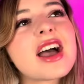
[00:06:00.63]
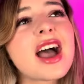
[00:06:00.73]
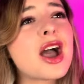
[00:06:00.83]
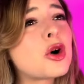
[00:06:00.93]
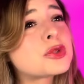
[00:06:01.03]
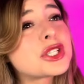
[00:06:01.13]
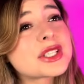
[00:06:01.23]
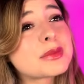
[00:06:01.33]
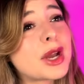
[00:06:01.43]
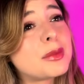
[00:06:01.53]
I hope she
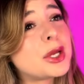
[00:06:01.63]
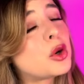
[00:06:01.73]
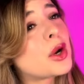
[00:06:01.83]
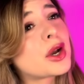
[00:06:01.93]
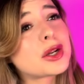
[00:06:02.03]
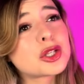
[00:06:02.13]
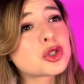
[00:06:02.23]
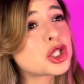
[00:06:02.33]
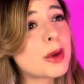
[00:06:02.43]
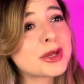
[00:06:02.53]
doesn't mind me going on a little
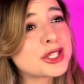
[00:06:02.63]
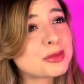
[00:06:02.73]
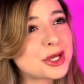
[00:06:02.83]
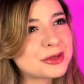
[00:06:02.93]
shopping spree.